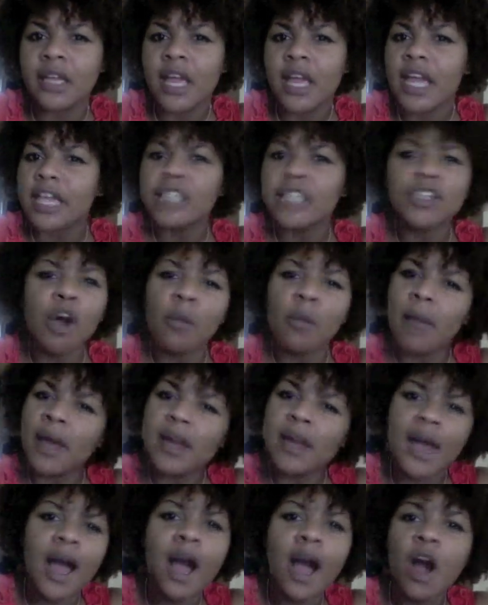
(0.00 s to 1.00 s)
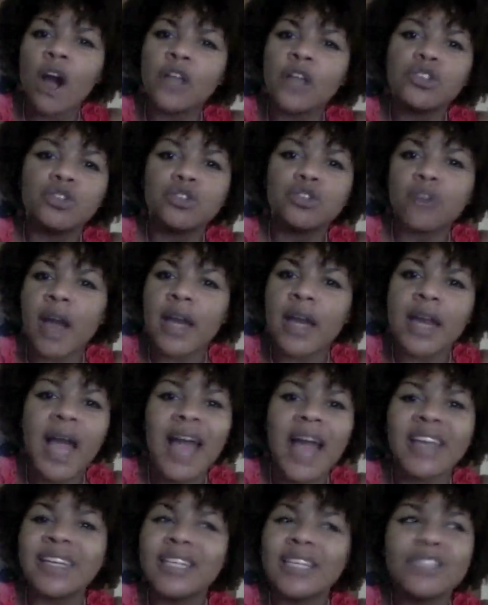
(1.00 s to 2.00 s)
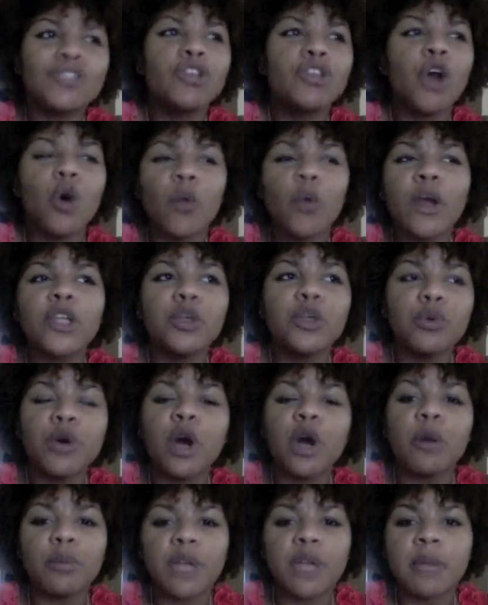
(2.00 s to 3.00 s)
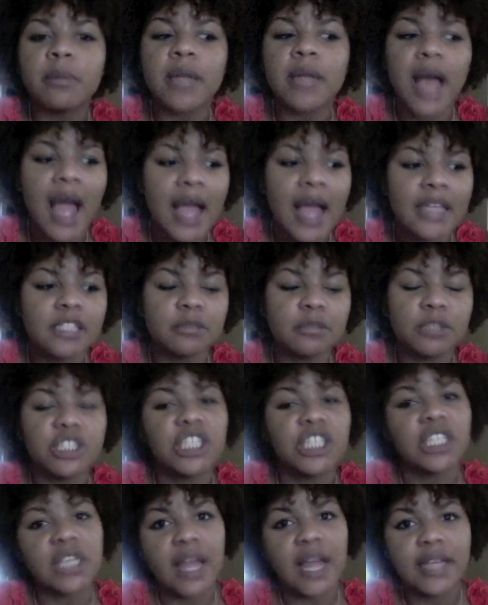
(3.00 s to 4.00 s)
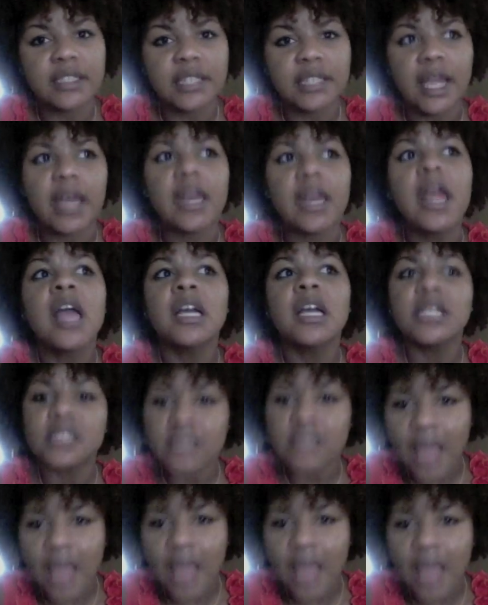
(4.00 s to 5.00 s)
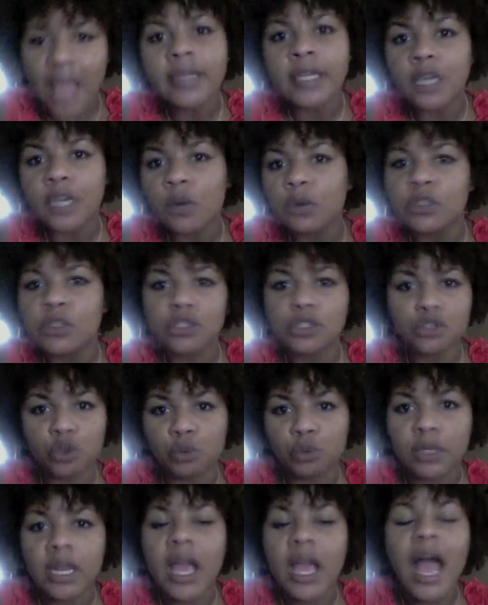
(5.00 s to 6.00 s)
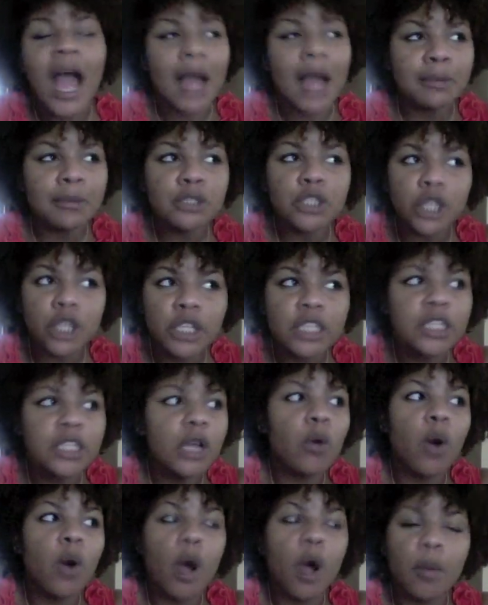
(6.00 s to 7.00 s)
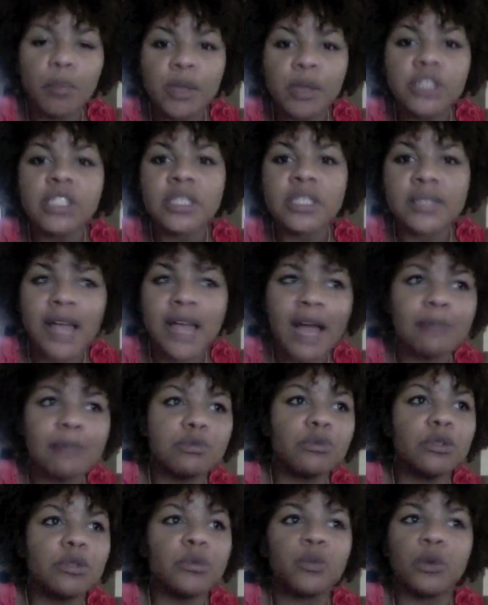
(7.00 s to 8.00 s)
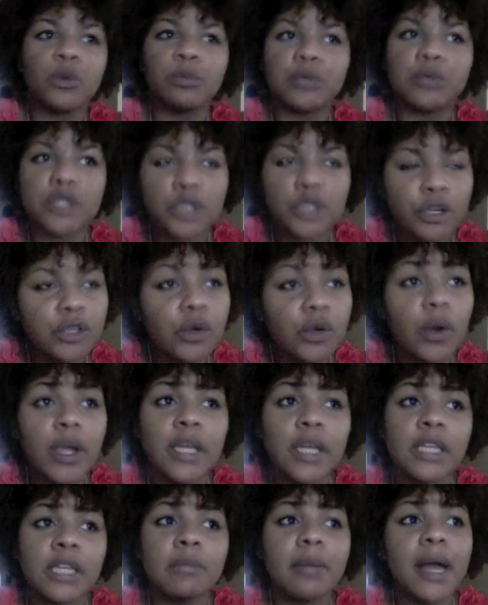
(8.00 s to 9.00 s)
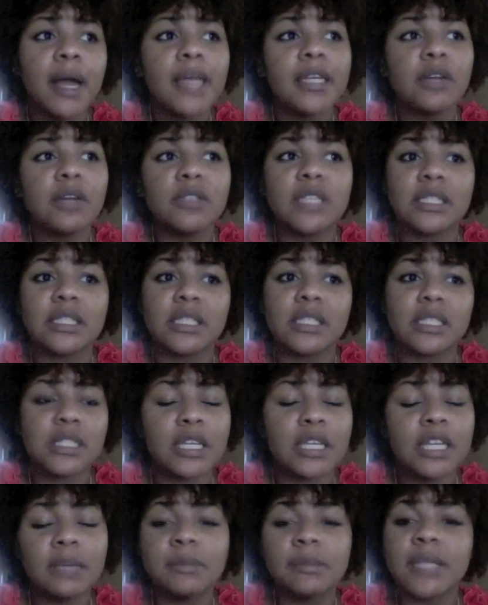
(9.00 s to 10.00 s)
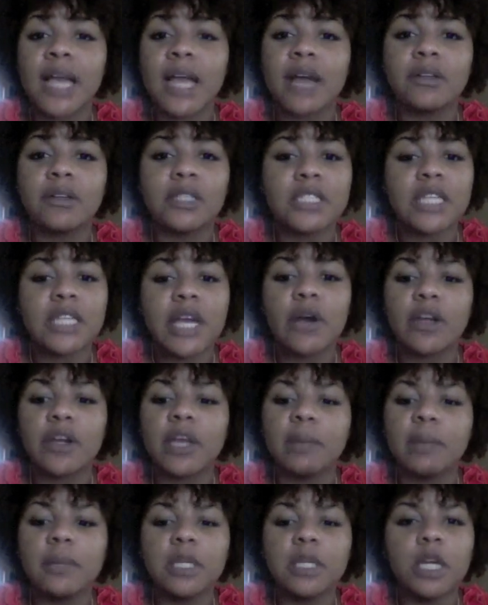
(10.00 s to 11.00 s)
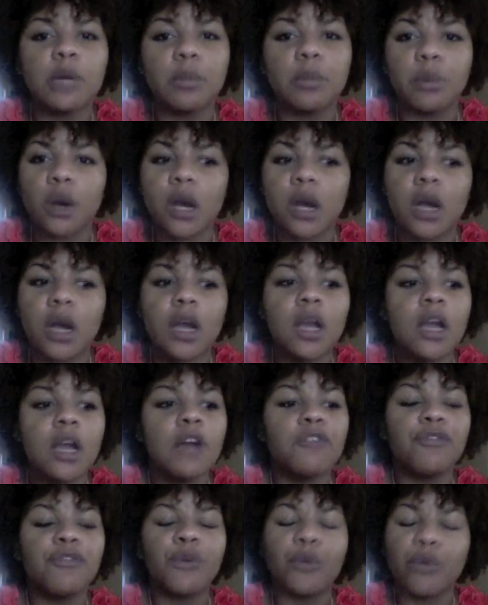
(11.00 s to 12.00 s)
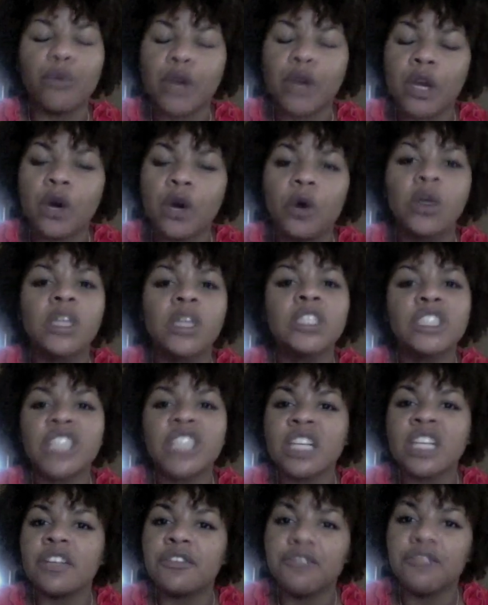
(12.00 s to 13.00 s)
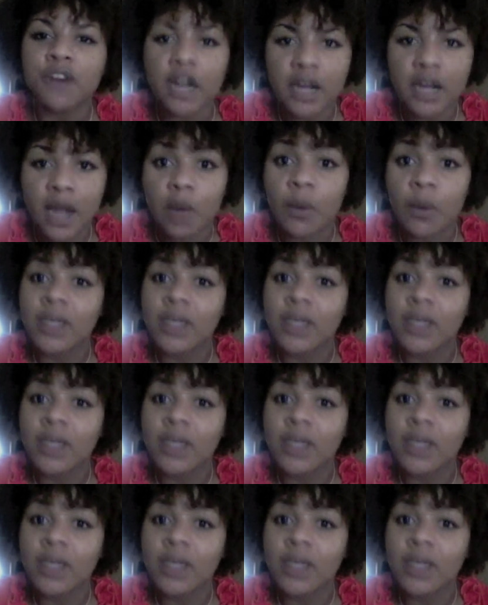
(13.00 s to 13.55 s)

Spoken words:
It don't matter how hard you try to hide it. There's no way you were gonna be able to hide some shit like that because that nigga was stupid. I'm sure that there were a bunch of times when Paterno or anybody else had to sit him down and tell him, look, bruh, For real. Chill the fuck out.